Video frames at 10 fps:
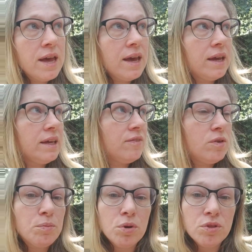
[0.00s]
and
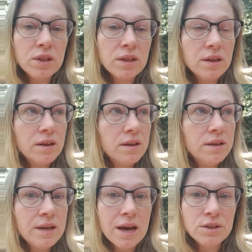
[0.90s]
giving birth
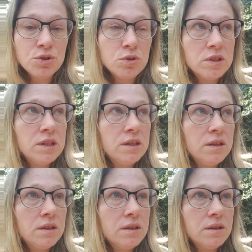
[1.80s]
naturally
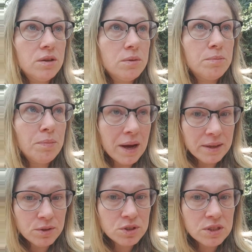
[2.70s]
by
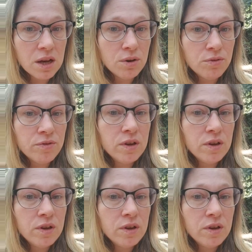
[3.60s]
yourself,